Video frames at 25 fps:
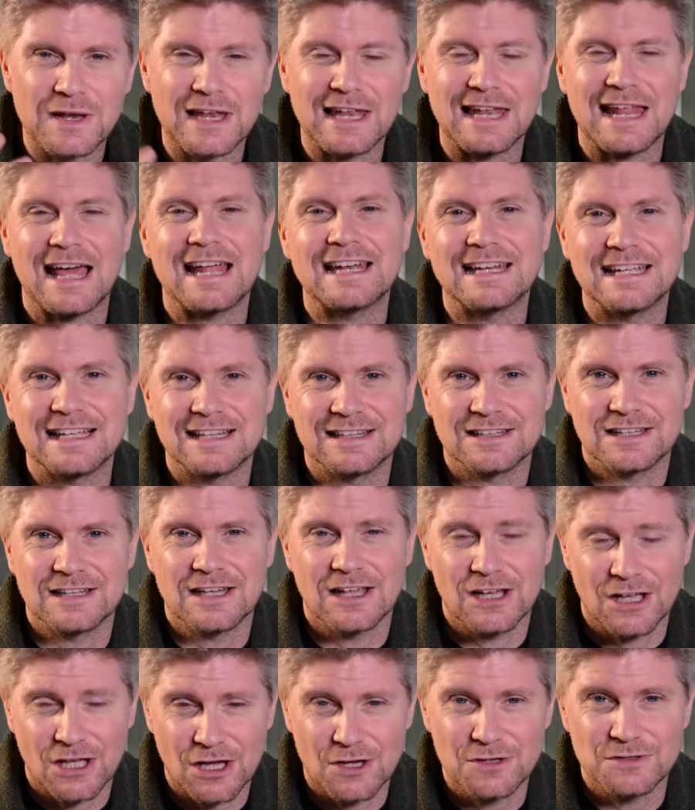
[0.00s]
planning
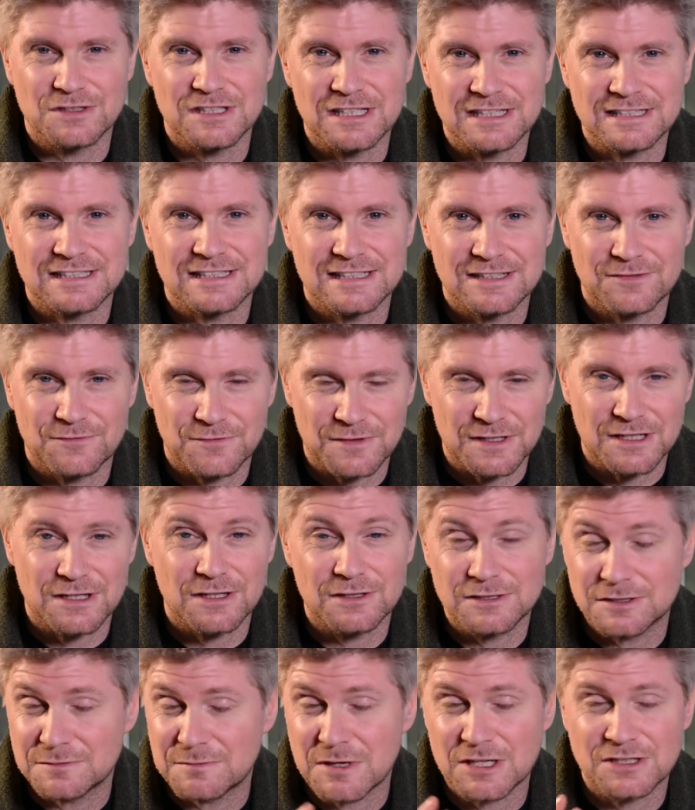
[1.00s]
that goes into
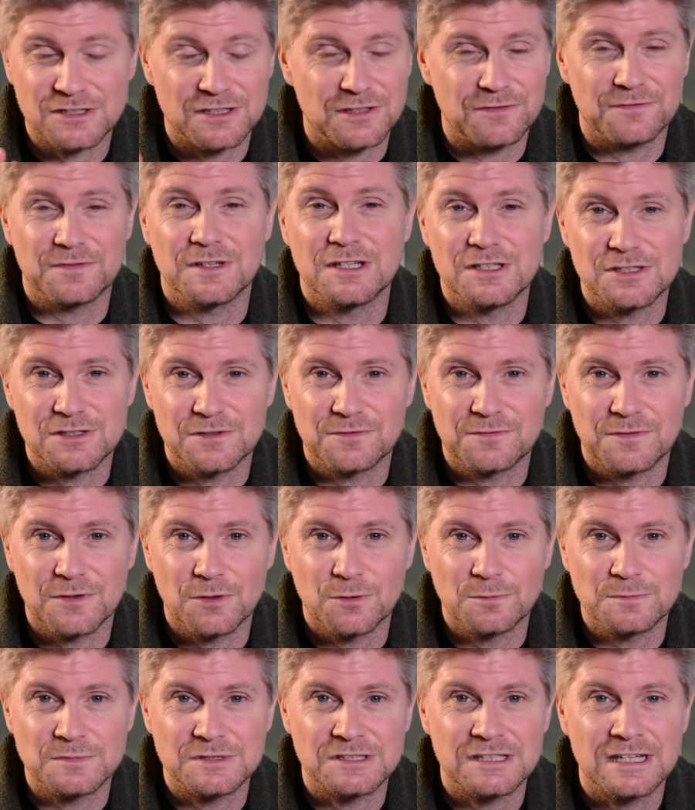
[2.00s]
especially feature
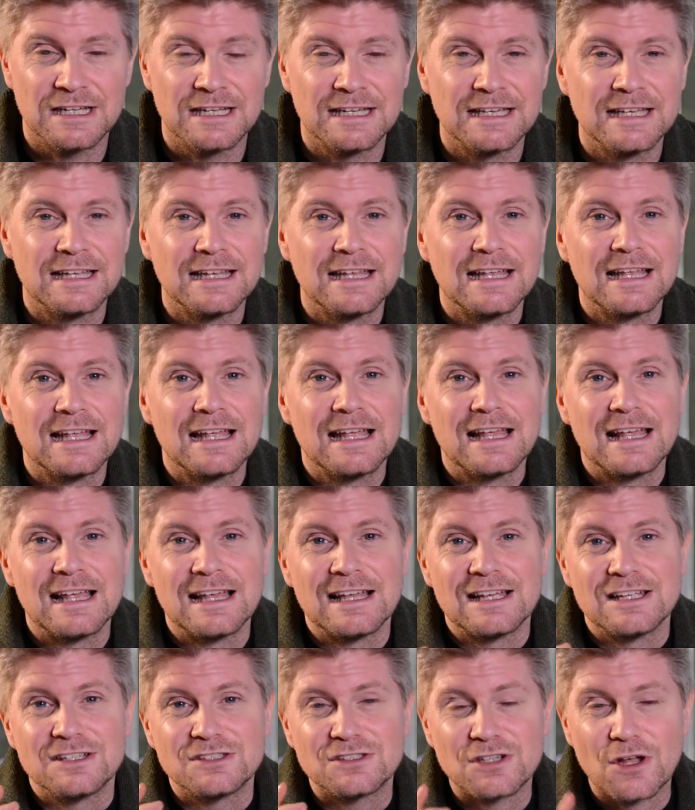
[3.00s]
films.
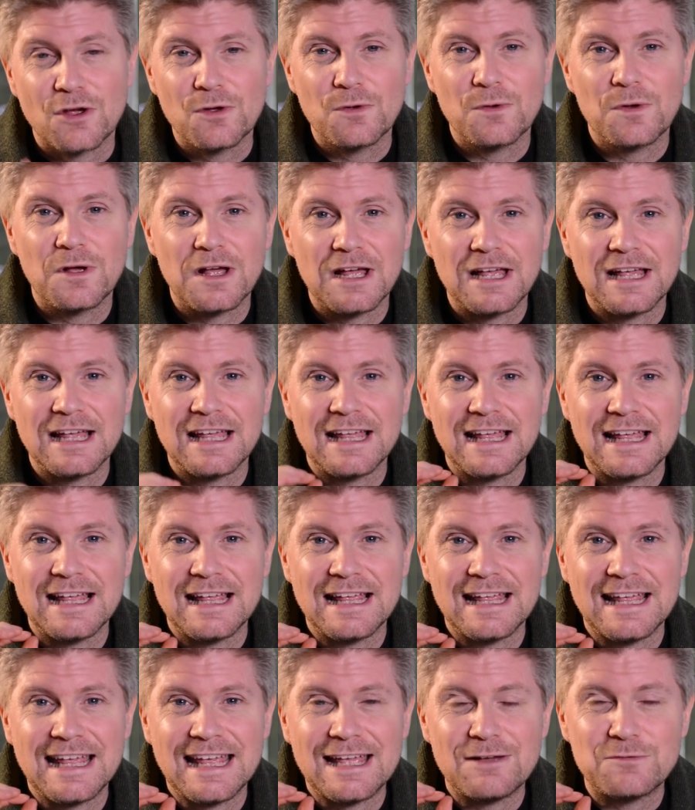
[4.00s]
So
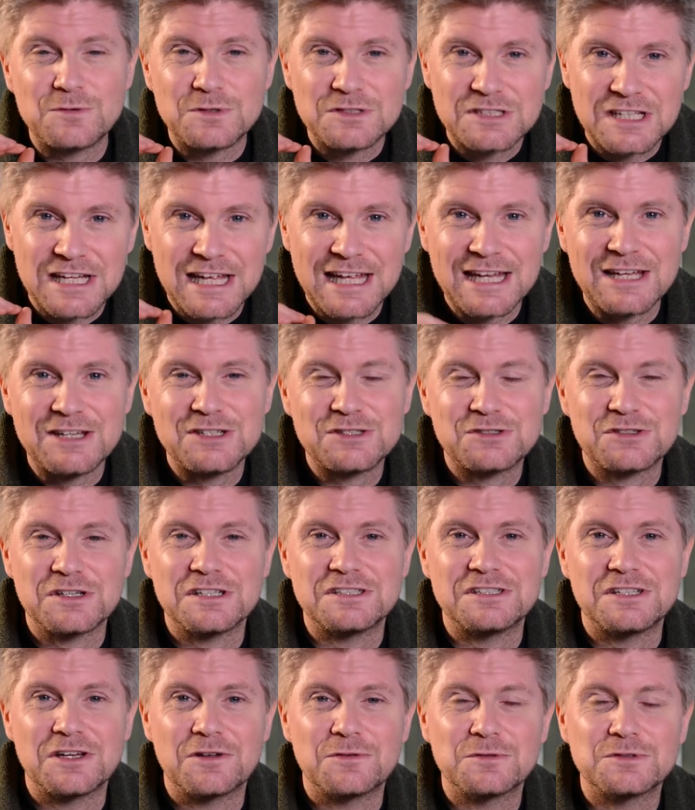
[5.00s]
it was
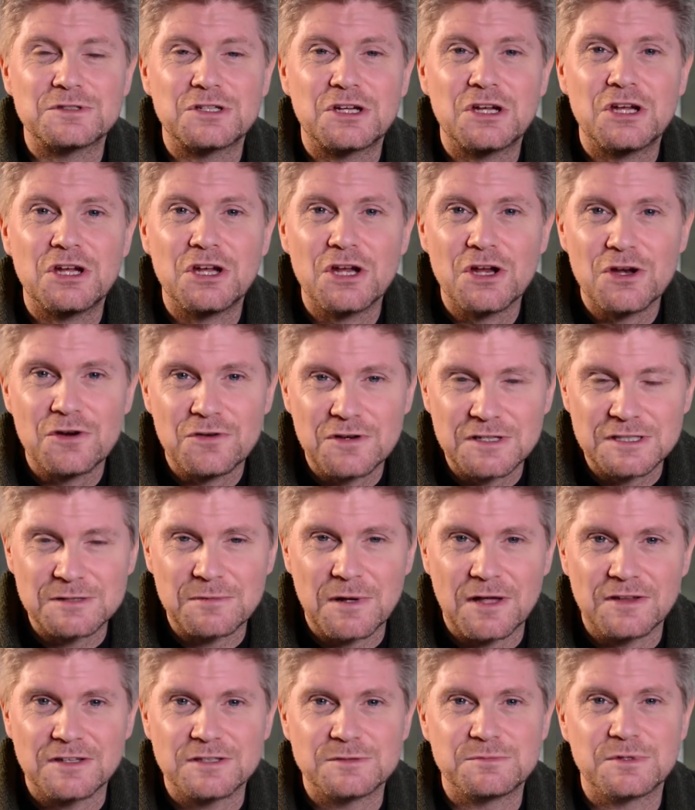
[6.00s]
interesting. I was curious
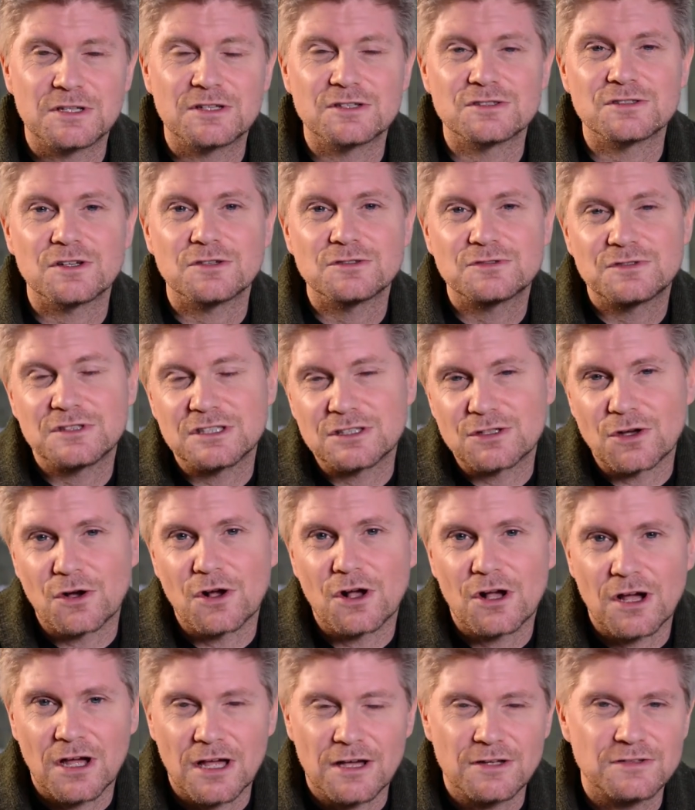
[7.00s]
about this because obviously
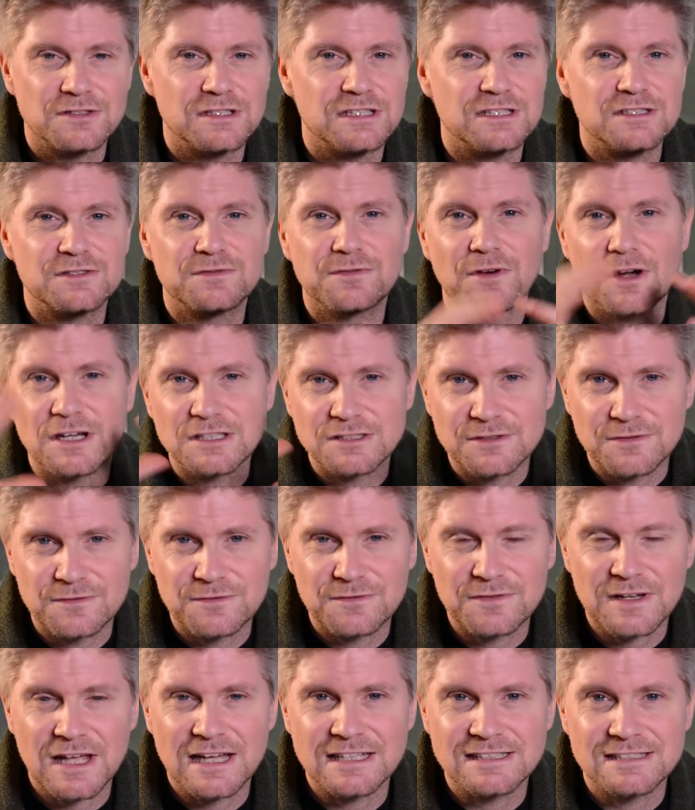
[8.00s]
Don Quixote's fights of
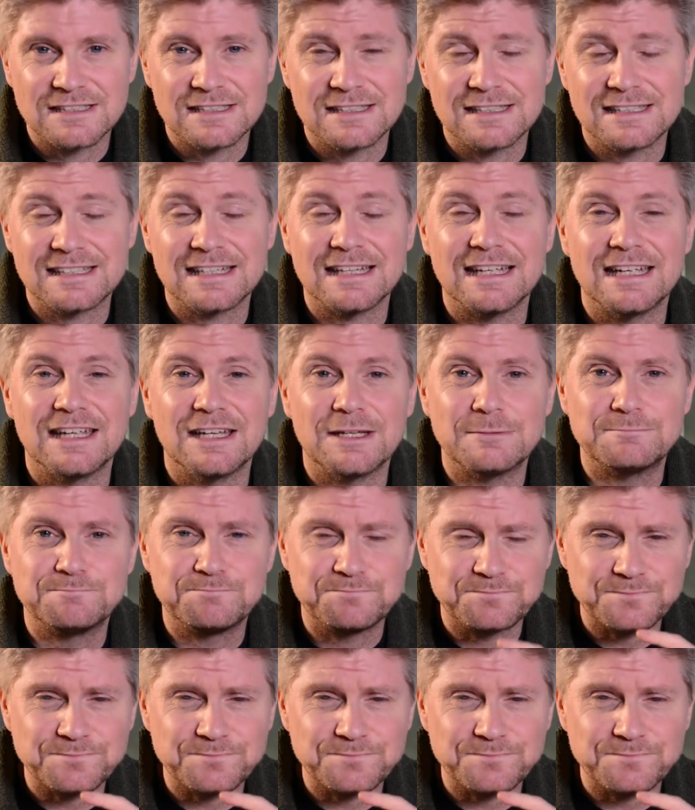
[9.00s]
fantasy,